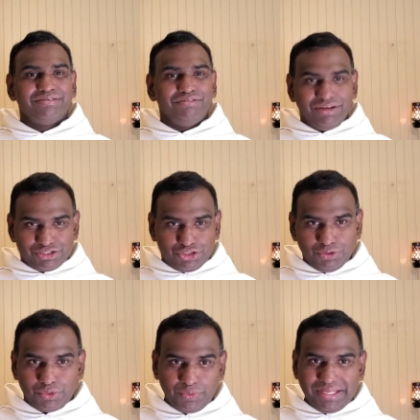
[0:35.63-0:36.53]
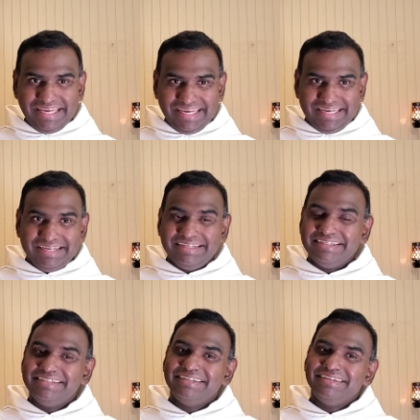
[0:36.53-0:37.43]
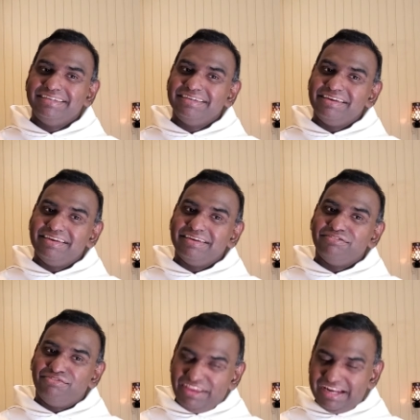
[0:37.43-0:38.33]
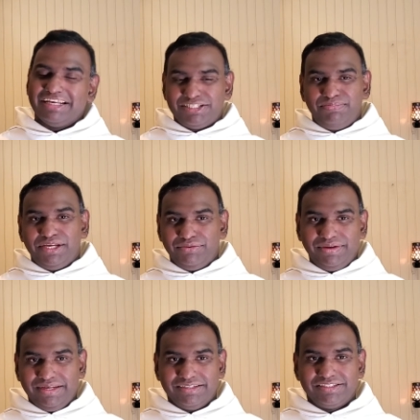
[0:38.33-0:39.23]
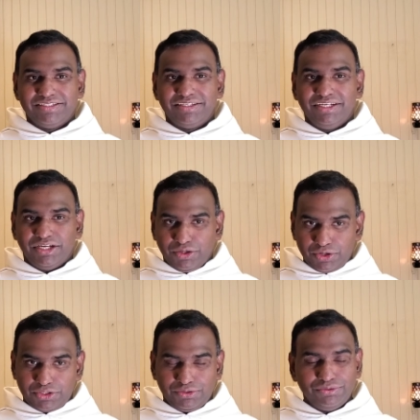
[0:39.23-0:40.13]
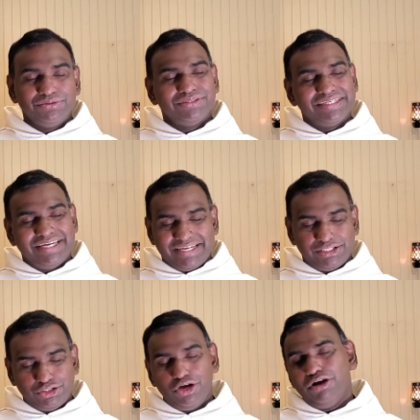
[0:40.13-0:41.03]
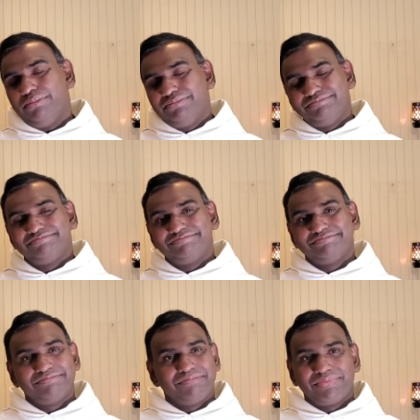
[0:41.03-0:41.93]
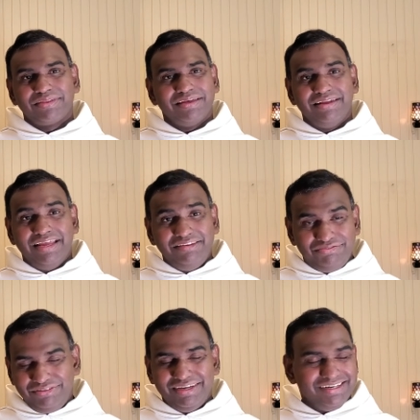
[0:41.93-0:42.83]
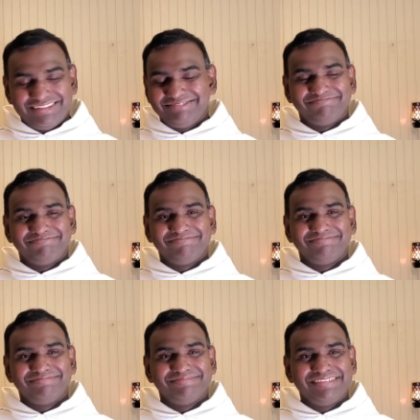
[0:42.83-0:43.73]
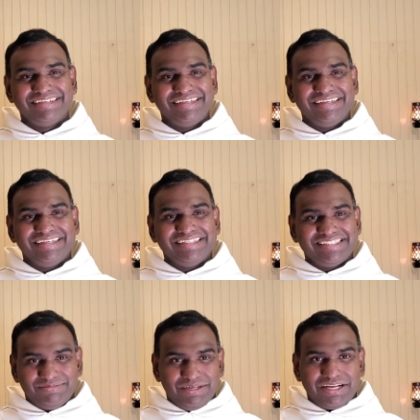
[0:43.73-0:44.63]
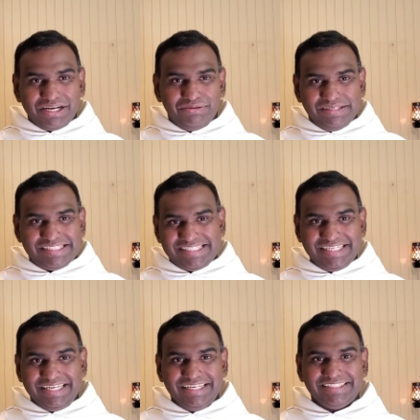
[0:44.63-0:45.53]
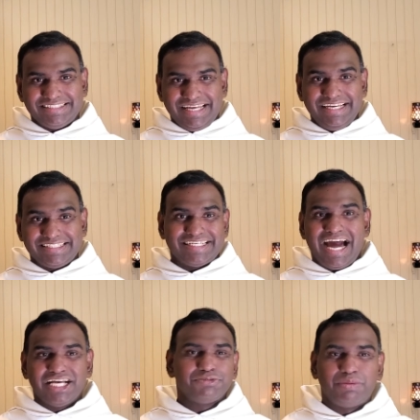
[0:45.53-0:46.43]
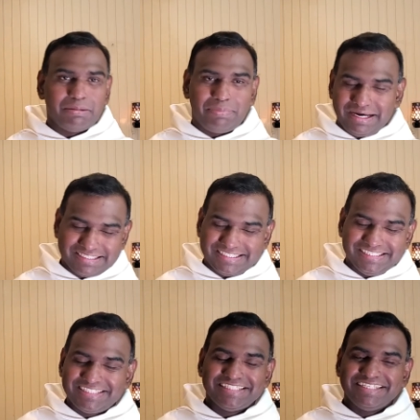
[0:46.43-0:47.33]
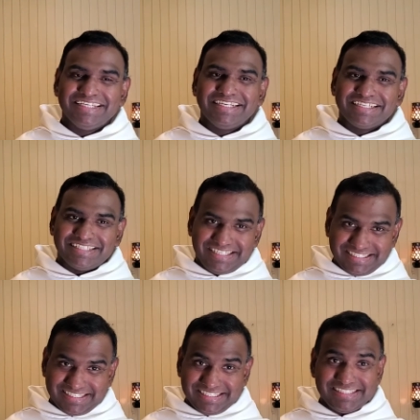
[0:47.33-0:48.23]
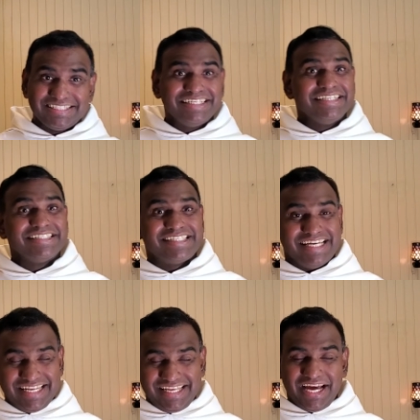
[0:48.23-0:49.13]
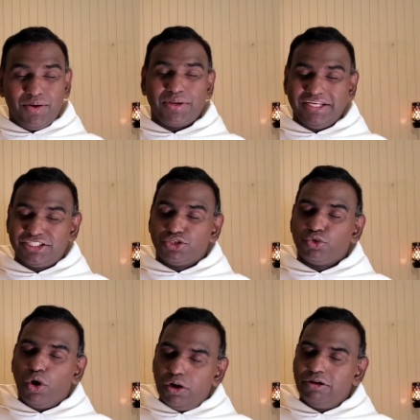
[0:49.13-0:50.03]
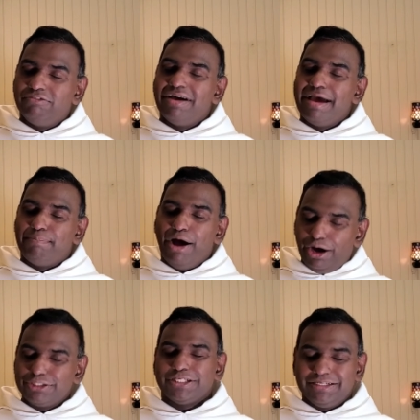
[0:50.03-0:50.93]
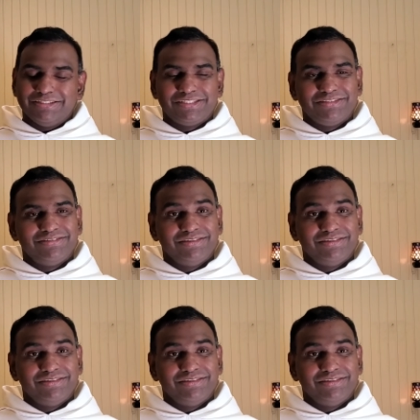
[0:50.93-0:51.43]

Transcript: we are sure we need field experience in order to get a job in any field similarly we see in today's gospel passage jesus sending out his 12 apostles